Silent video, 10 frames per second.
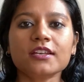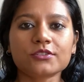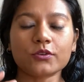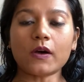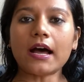
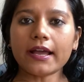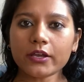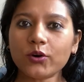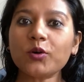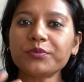So I
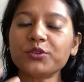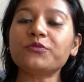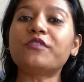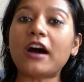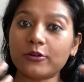hope
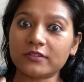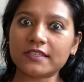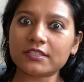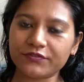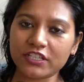you found
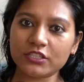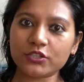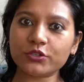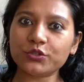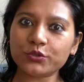this
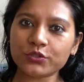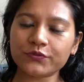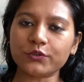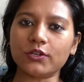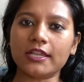video
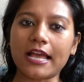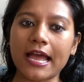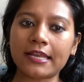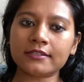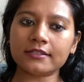useful,
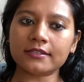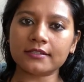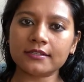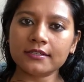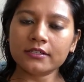and
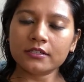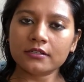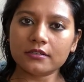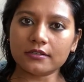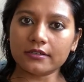
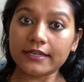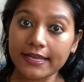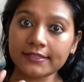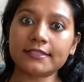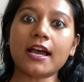
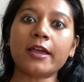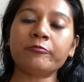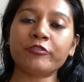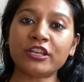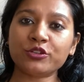next
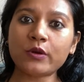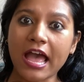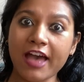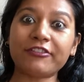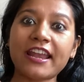time when you
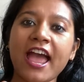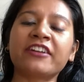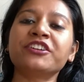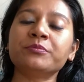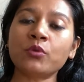have an
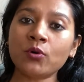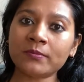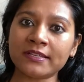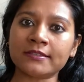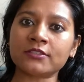angry
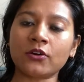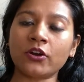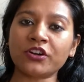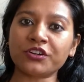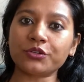moment
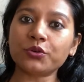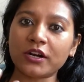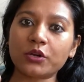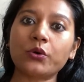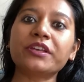or you
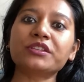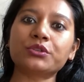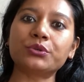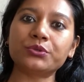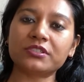are going
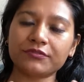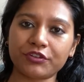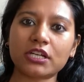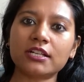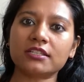through
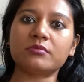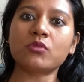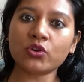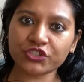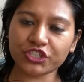difficult
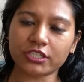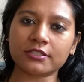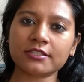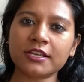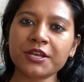emotions,